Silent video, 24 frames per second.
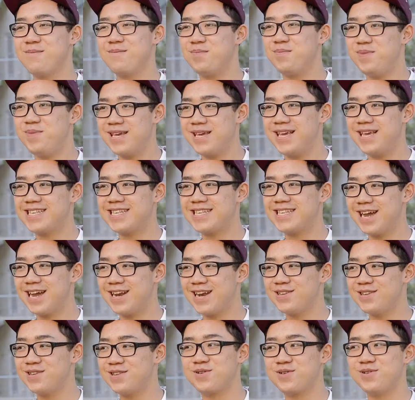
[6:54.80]
Being
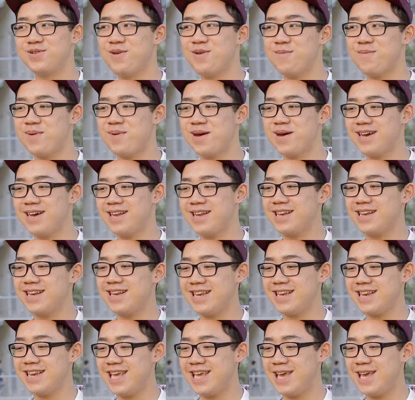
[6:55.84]
excited is good, but
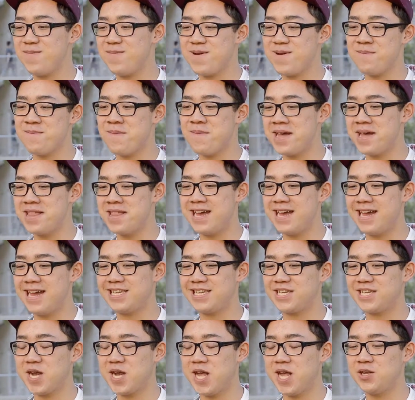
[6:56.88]
keep in mind
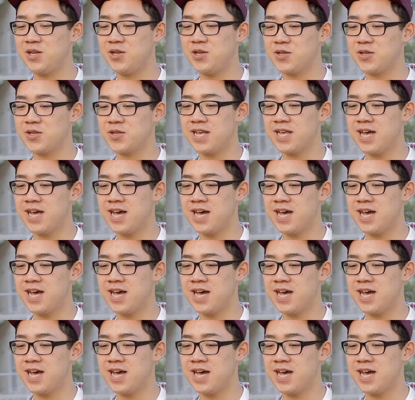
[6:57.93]
that challenges